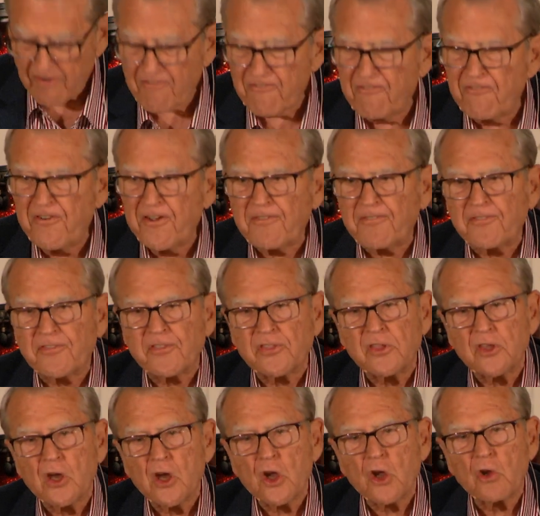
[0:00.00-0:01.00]
of a
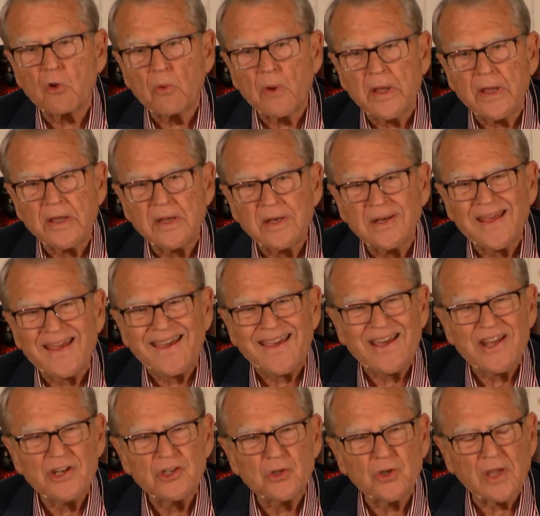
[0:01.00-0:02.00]
fifth grade
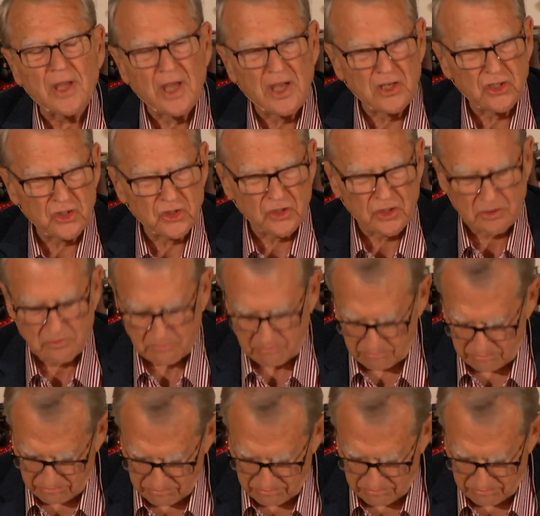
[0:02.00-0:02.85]
education.